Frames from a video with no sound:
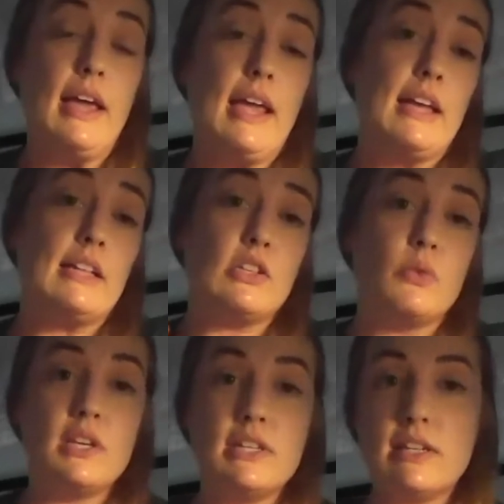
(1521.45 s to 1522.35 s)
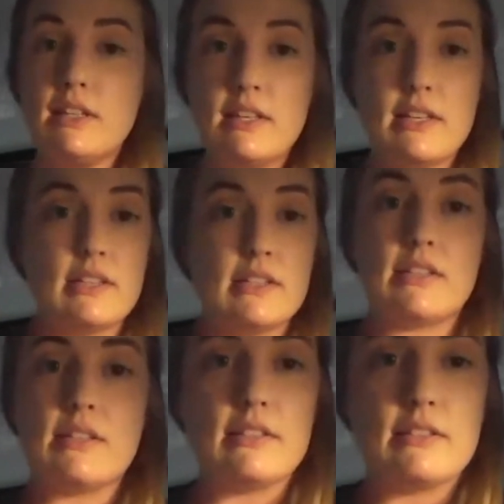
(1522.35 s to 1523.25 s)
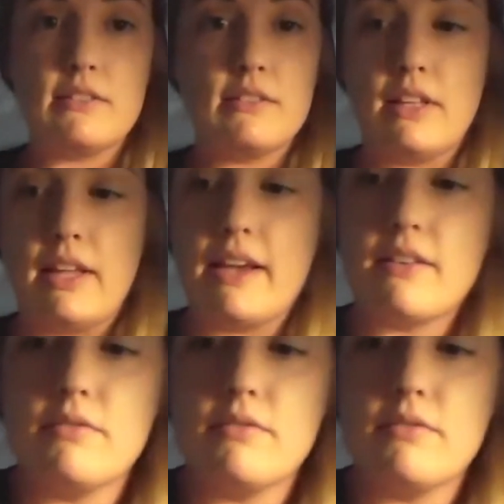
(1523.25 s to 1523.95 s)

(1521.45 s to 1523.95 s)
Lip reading: And so we did this like